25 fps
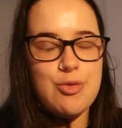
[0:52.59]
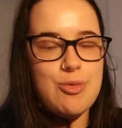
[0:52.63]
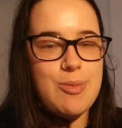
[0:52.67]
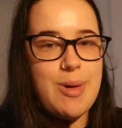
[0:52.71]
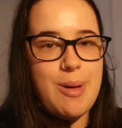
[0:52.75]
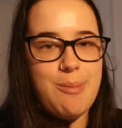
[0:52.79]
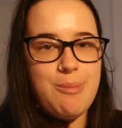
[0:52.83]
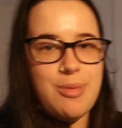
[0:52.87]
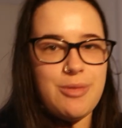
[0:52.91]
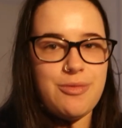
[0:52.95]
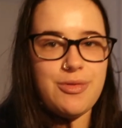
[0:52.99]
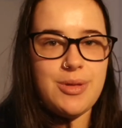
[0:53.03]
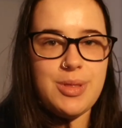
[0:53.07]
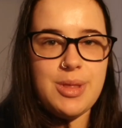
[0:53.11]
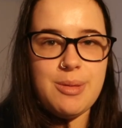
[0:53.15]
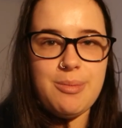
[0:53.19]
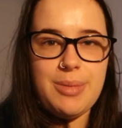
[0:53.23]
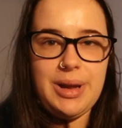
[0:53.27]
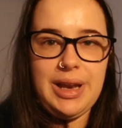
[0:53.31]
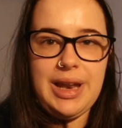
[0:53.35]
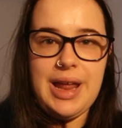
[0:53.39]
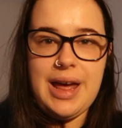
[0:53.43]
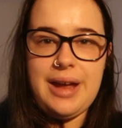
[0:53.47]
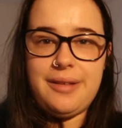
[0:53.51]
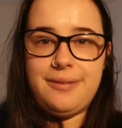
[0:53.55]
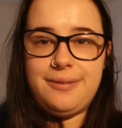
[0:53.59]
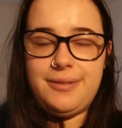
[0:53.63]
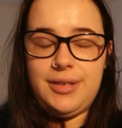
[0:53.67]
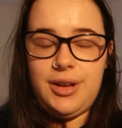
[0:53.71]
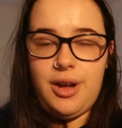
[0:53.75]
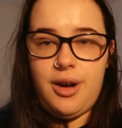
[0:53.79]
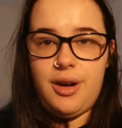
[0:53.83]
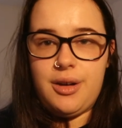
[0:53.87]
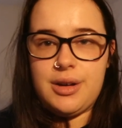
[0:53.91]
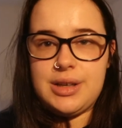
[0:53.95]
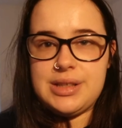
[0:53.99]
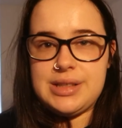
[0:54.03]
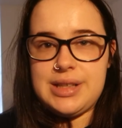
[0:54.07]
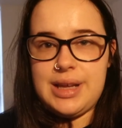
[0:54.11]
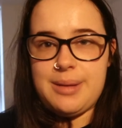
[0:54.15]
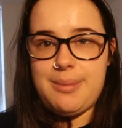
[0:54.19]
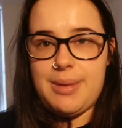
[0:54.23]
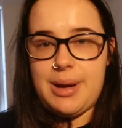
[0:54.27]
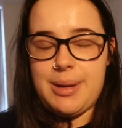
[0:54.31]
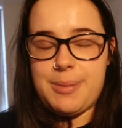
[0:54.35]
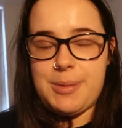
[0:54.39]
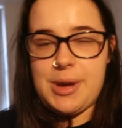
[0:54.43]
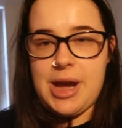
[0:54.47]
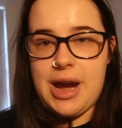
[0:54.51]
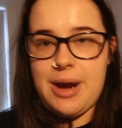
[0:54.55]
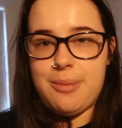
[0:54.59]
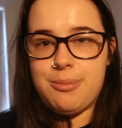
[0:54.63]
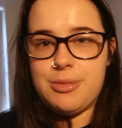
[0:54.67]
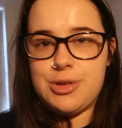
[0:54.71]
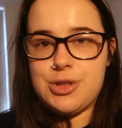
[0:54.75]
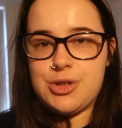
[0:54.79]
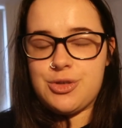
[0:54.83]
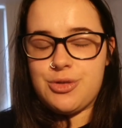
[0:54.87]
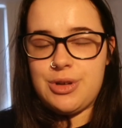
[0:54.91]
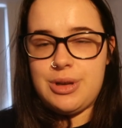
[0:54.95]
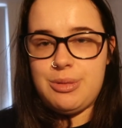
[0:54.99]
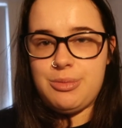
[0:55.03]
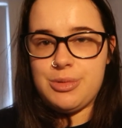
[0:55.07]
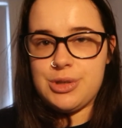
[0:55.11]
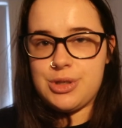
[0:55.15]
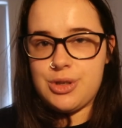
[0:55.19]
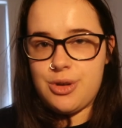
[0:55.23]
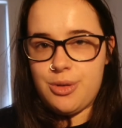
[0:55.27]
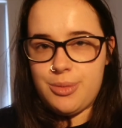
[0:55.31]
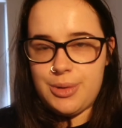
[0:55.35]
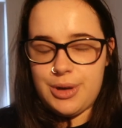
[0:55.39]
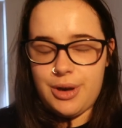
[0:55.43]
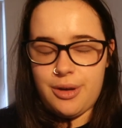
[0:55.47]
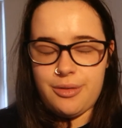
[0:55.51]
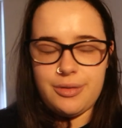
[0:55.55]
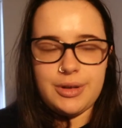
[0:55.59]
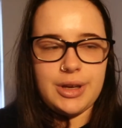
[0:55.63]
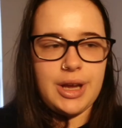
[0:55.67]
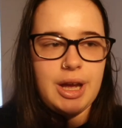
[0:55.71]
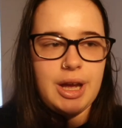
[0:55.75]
remember from the Milan vlogs, like my camera screen was coming off